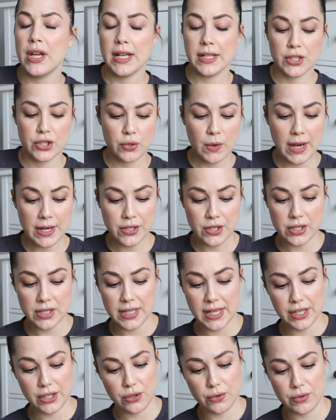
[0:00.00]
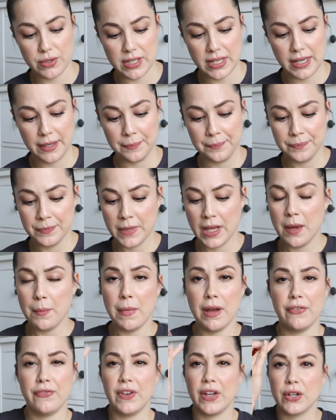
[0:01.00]
And so I just like using
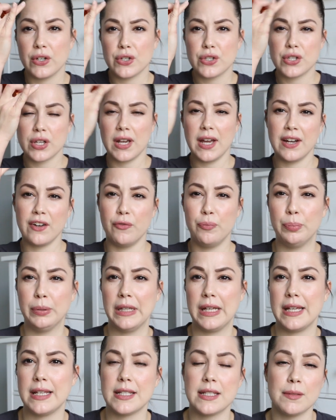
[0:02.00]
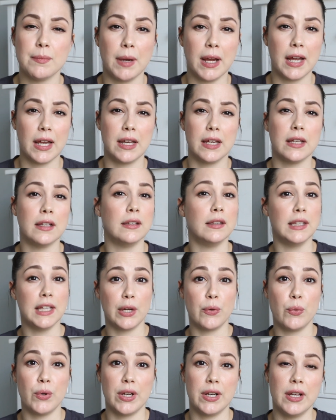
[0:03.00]
my fingers to kind of place my
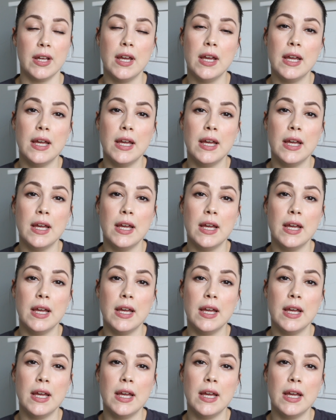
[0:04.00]
liquid